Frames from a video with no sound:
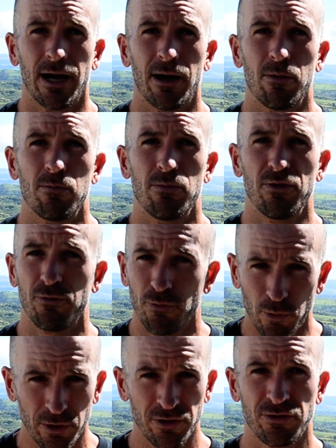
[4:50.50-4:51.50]

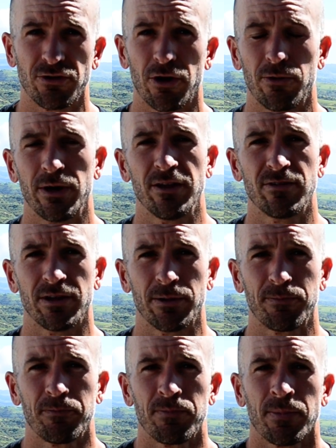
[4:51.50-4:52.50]
before you start racing.
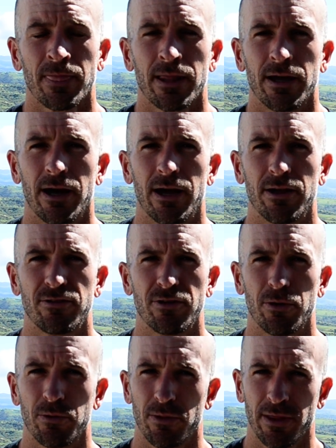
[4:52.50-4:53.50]

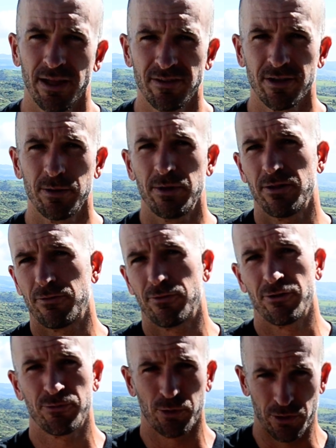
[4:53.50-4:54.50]
So that's going to be the
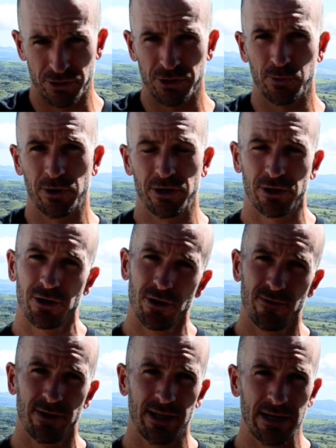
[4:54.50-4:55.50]
first portion where you're
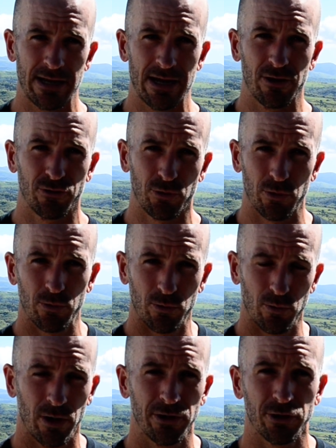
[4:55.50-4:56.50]
curving in and out
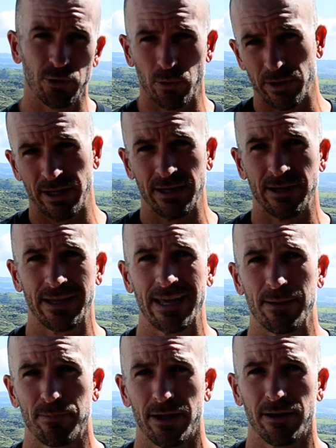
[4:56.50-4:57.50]
while you're going into
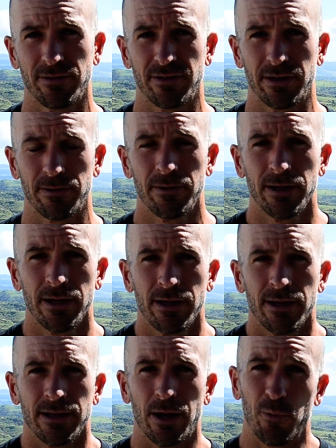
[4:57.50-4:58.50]
Camp Pendleton.
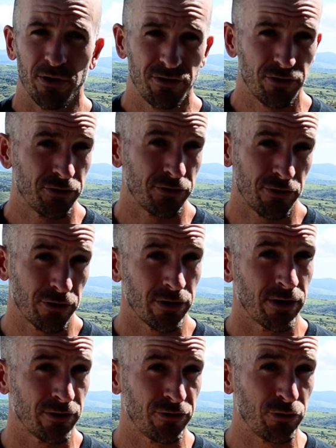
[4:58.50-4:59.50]
Now, once you turn
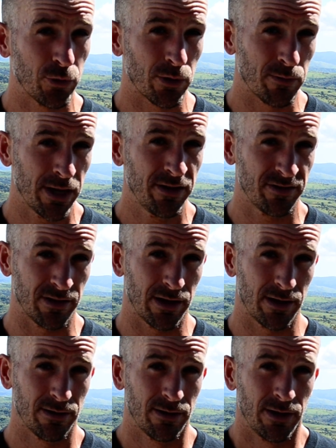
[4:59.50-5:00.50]
on to Stewart
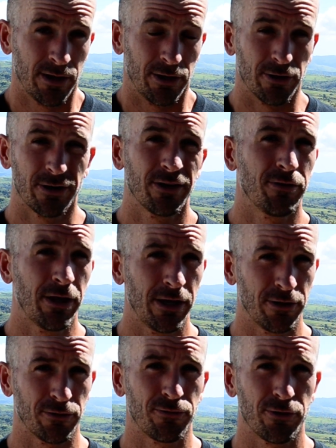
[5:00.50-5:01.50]
Mesa, you're going to hit
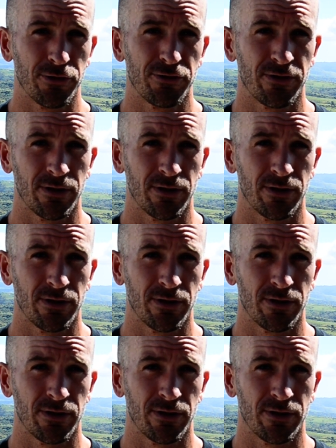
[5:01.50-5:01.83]
your first